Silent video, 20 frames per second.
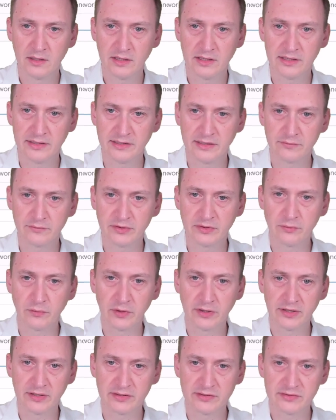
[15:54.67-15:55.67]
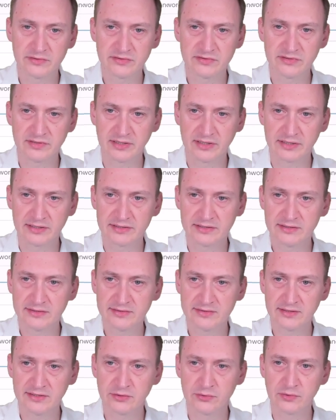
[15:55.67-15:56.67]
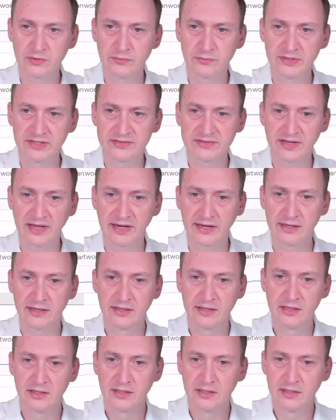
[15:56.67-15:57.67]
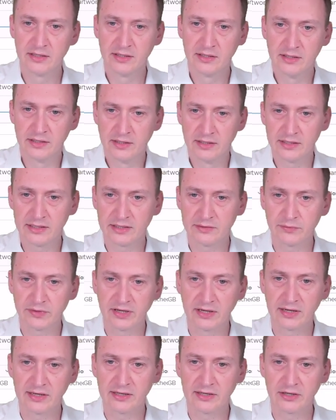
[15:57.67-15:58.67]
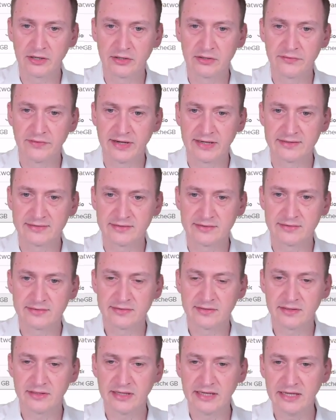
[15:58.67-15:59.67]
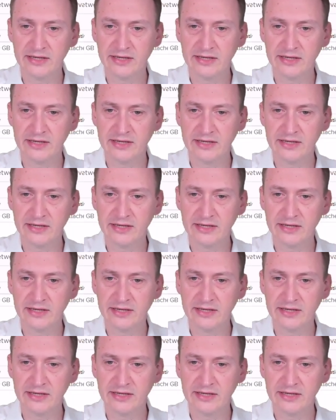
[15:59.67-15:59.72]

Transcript: And then we want to select this and do the rescan. And we can click on devices.